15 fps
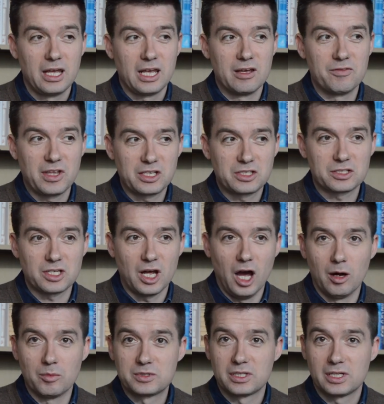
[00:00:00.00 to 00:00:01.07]
if they just
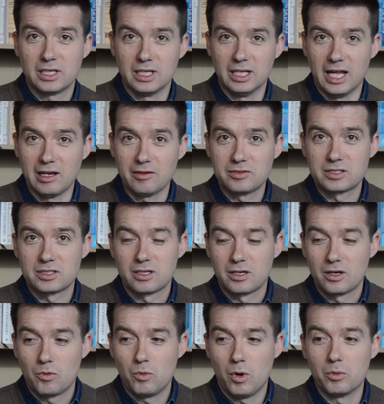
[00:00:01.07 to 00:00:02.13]
upped and left,
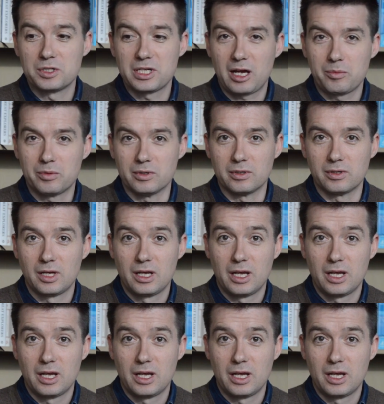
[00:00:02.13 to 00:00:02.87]
what would happen?